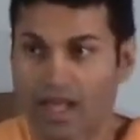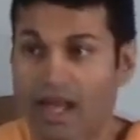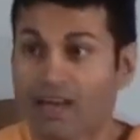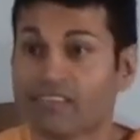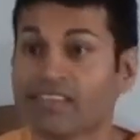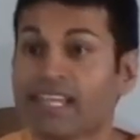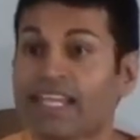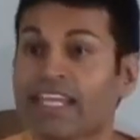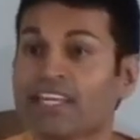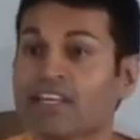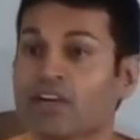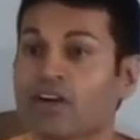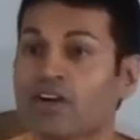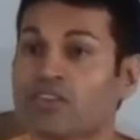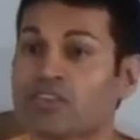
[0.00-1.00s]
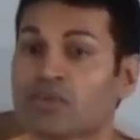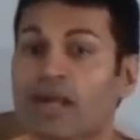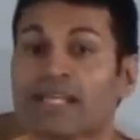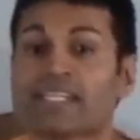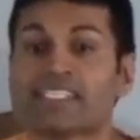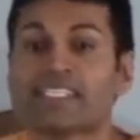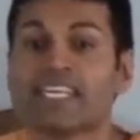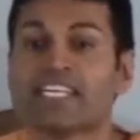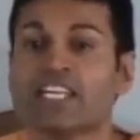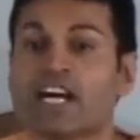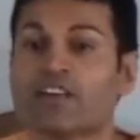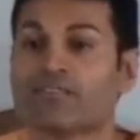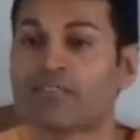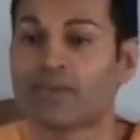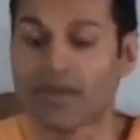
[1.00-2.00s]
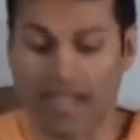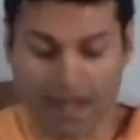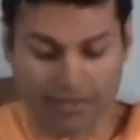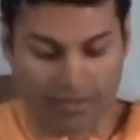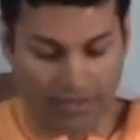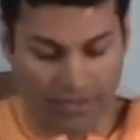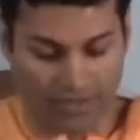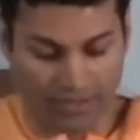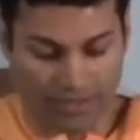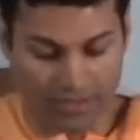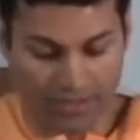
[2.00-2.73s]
Of letting go of trying to stay young forever?